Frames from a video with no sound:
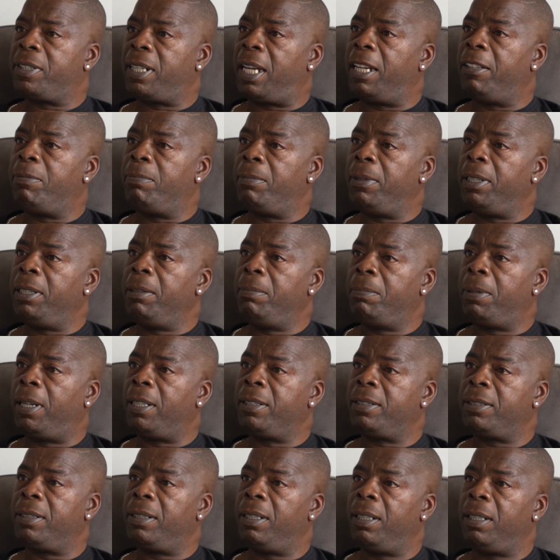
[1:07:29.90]
saved me,
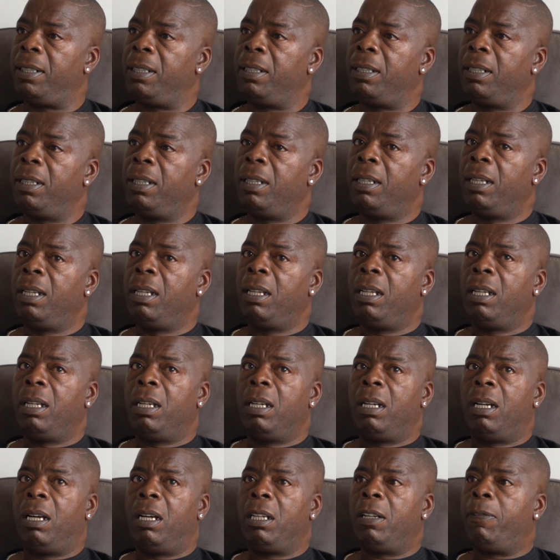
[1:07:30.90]
basically. Mm.
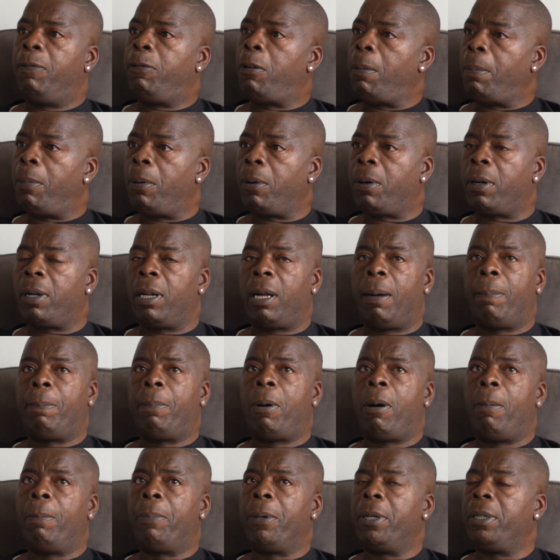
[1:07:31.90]
The football
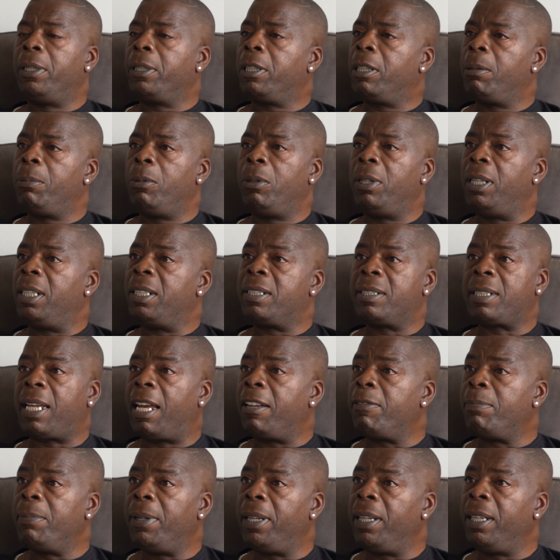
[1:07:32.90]
club, pumping the community,
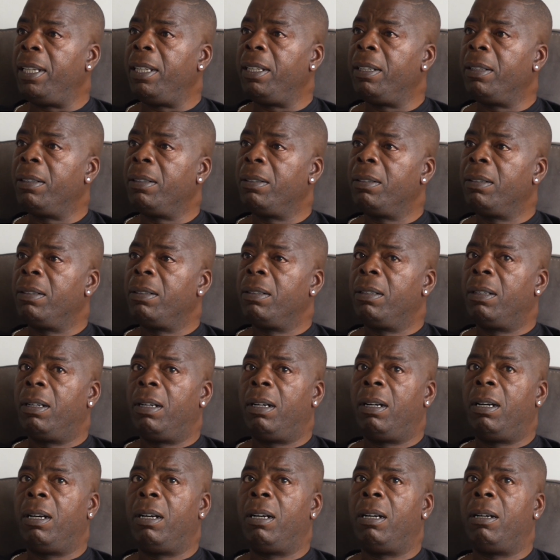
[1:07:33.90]
saved me.
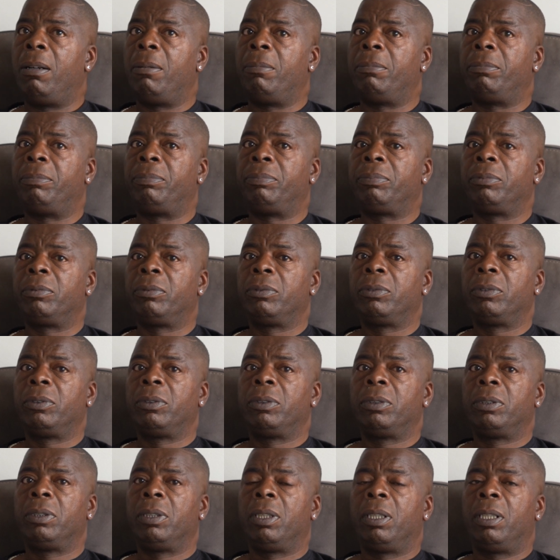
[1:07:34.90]
Mm.
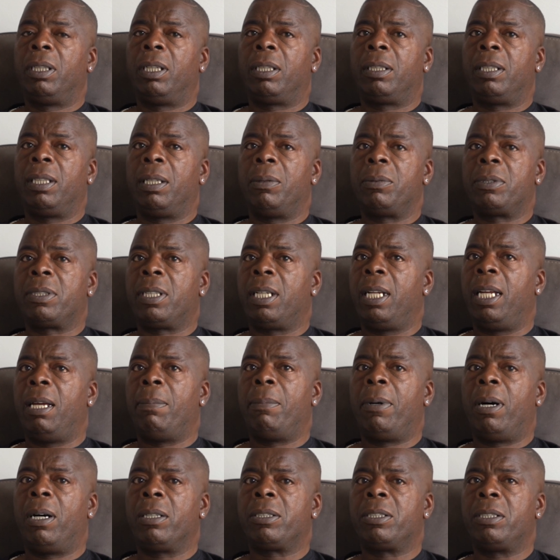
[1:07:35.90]
I think it was
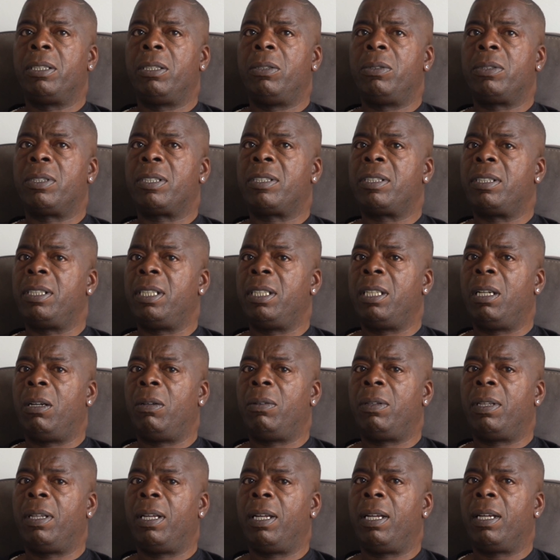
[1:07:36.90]
Claire Martin, who was the
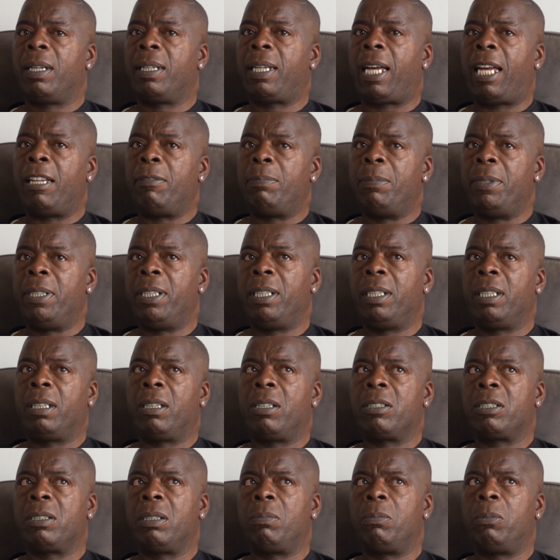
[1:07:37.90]
CEO there, gave me,
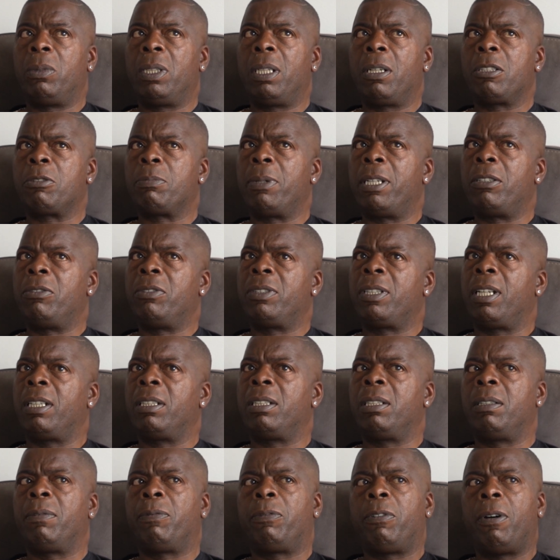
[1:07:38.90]
because when I was made
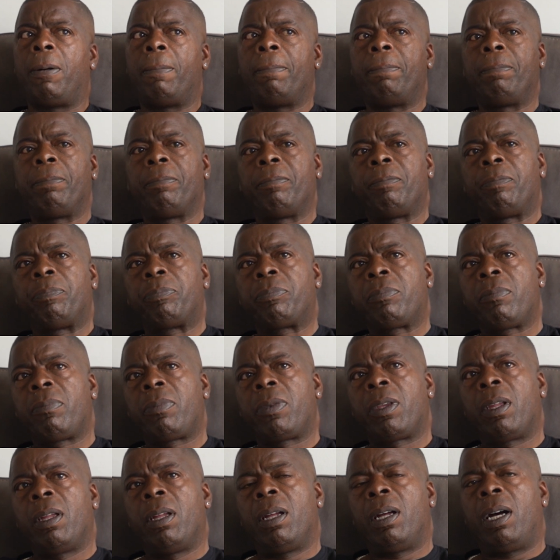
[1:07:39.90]
redundant from,
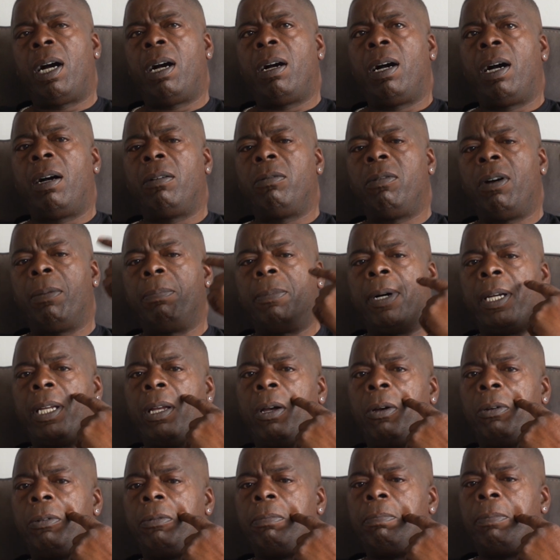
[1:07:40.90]
I ran
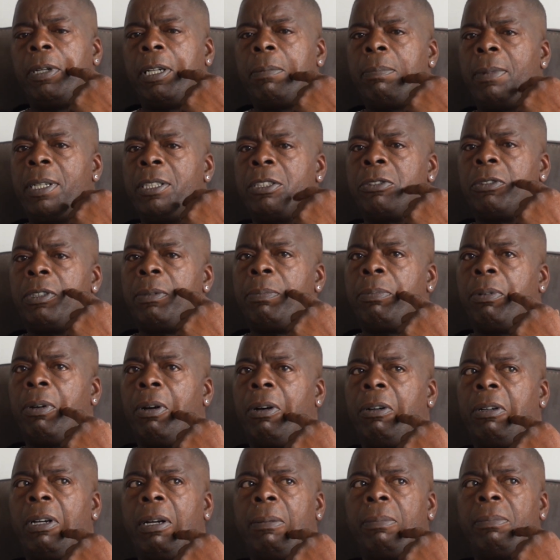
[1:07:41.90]
my own big mentoring
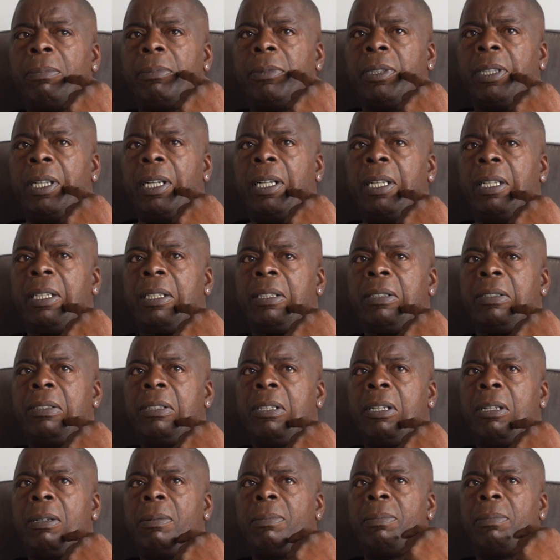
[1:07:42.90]
program, and